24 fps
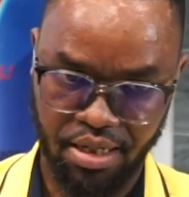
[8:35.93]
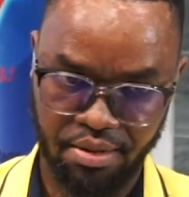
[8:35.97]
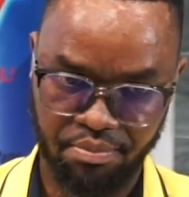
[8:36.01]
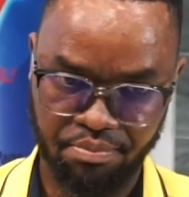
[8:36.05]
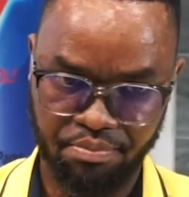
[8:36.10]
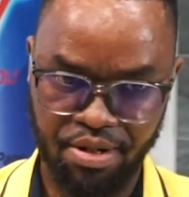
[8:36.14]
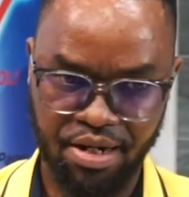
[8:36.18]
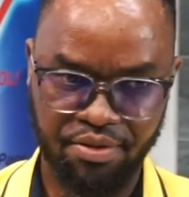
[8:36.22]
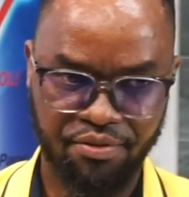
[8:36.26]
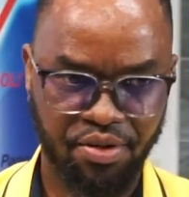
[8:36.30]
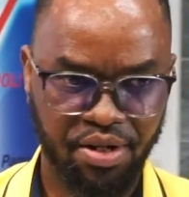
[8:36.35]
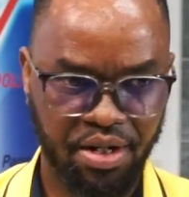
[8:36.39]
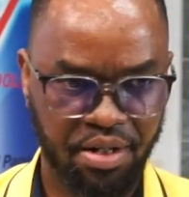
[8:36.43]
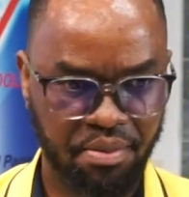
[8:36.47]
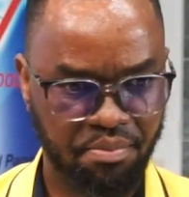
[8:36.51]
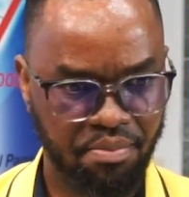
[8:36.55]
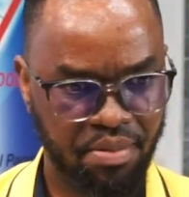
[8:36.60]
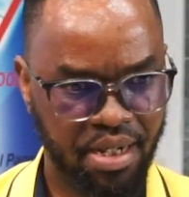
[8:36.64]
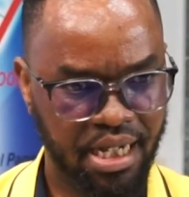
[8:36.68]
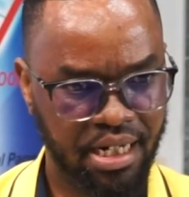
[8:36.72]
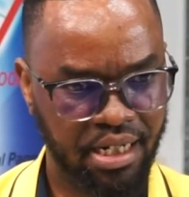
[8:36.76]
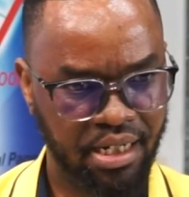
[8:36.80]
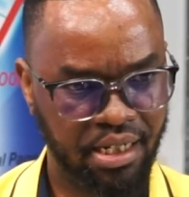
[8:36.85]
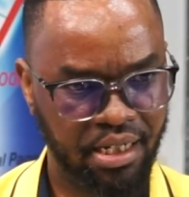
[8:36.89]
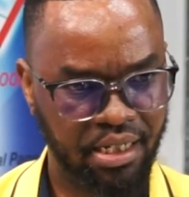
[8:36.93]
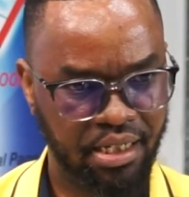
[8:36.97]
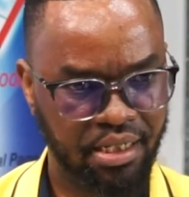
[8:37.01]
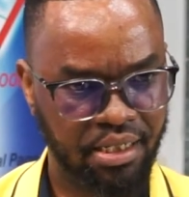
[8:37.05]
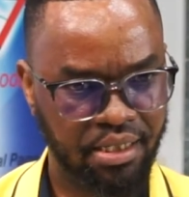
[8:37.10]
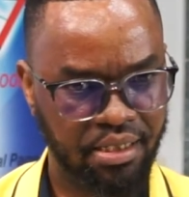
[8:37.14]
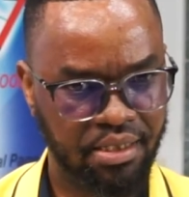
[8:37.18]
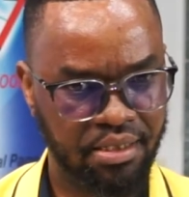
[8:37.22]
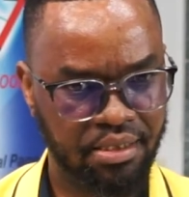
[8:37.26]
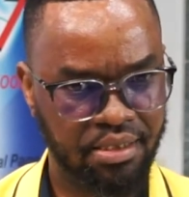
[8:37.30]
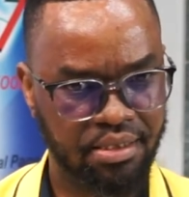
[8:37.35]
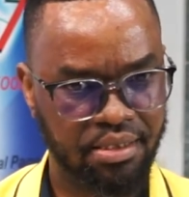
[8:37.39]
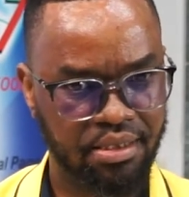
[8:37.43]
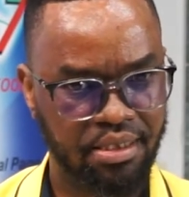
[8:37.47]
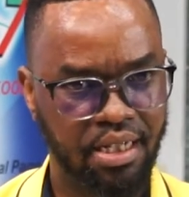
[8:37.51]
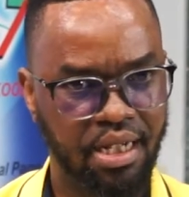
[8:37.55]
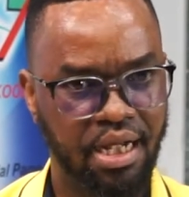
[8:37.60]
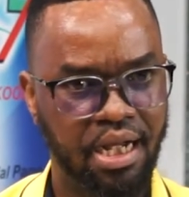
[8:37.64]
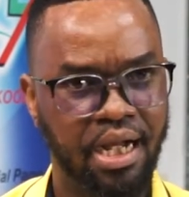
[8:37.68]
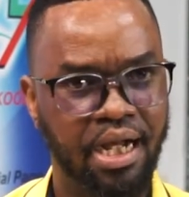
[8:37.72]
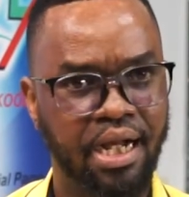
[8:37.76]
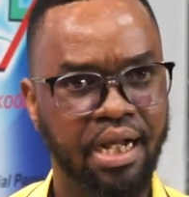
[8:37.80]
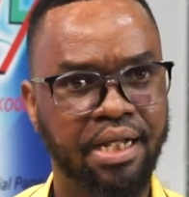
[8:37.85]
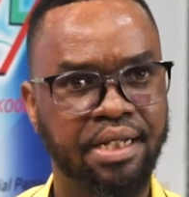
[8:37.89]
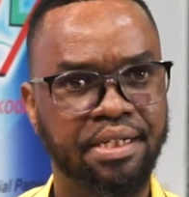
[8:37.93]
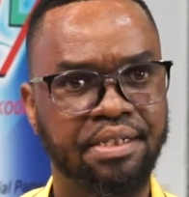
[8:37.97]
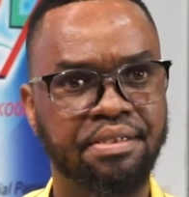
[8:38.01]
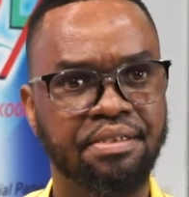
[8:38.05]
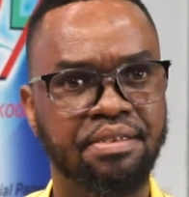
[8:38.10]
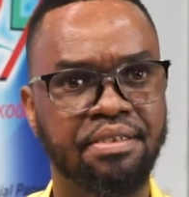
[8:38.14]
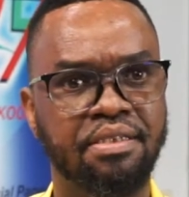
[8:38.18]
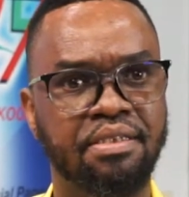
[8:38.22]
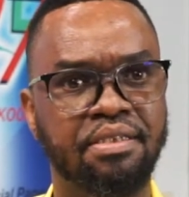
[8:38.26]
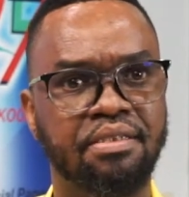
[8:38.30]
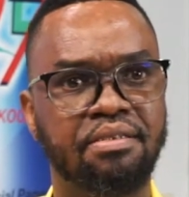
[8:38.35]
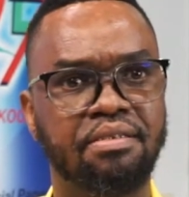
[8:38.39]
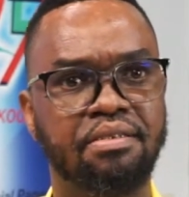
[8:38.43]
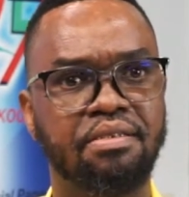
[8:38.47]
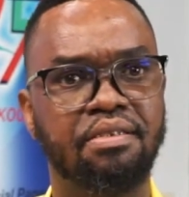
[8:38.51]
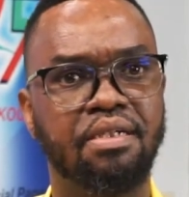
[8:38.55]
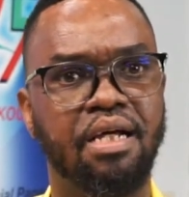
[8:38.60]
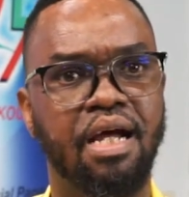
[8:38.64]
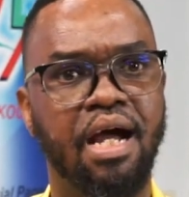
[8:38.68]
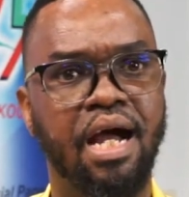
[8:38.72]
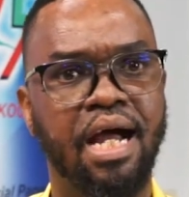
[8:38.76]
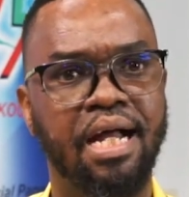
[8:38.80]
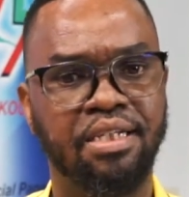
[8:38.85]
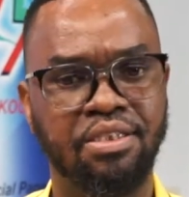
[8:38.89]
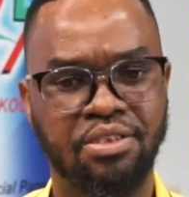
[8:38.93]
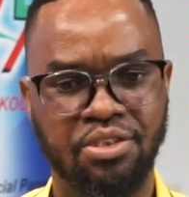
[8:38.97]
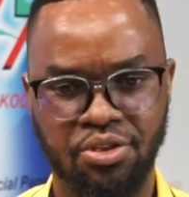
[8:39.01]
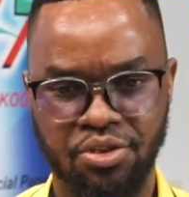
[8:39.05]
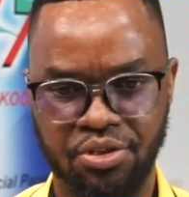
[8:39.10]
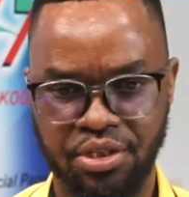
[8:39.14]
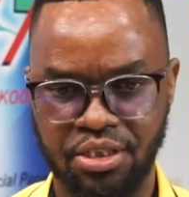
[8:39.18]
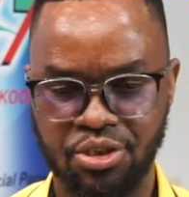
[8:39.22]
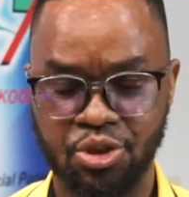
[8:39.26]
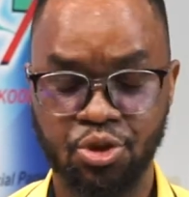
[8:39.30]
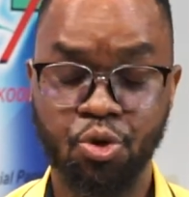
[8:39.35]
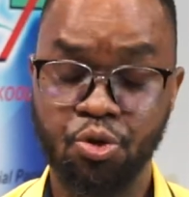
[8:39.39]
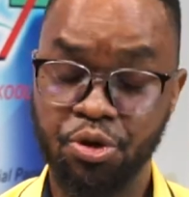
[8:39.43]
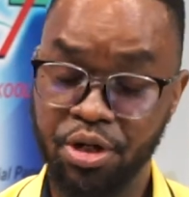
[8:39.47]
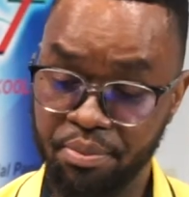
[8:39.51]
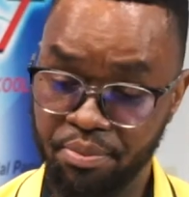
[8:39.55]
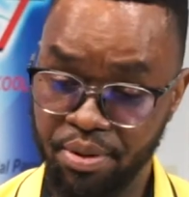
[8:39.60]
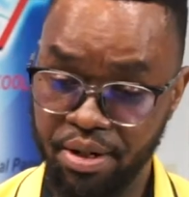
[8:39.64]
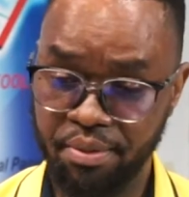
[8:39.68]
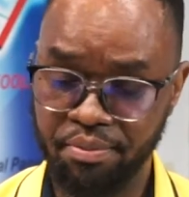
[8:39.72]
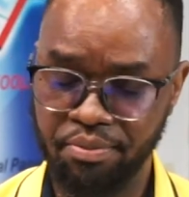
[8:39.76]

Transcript: Beverley Manley and Anthony, Tony,